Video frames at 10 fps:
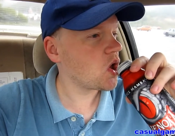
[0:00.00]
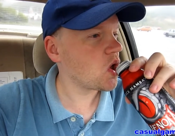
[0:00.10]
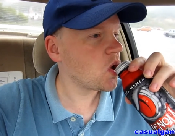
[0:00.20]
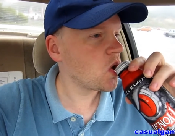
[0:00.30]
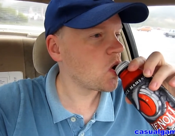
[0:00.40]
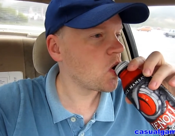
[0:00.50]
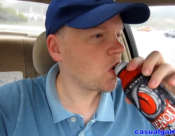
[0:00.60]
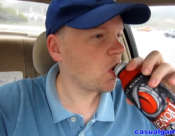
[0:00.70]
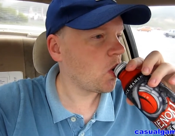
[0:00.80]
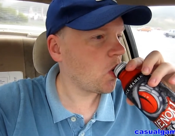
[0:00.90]

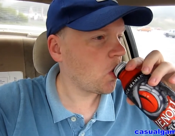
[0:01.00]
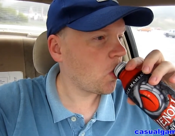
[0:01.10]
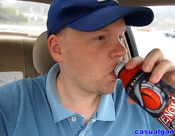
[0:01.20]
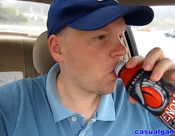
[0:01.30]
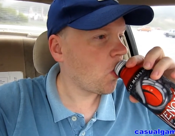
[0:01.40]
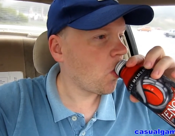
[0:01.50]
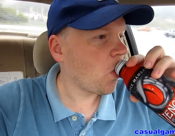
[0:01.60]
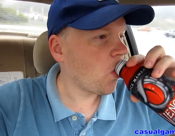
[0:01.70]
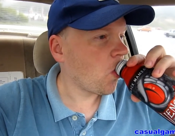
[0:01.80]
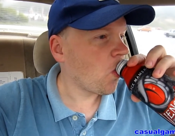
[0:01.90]

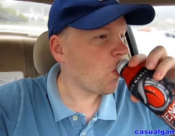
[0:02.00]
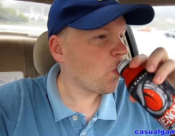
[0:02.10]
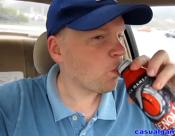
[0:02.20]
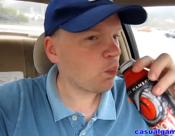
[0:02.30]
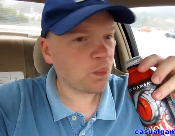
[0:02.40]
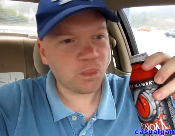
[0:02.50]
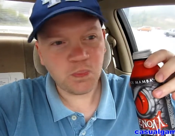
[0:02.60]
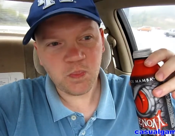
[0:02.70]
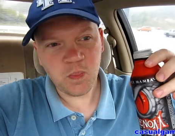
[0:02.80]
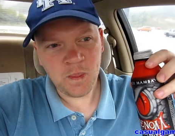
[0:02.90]

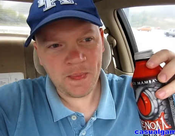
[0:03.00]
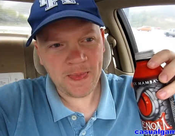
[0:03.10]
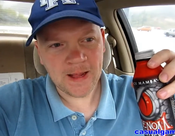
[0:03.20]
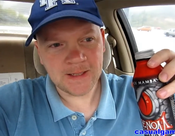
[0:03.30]
Nothing is said.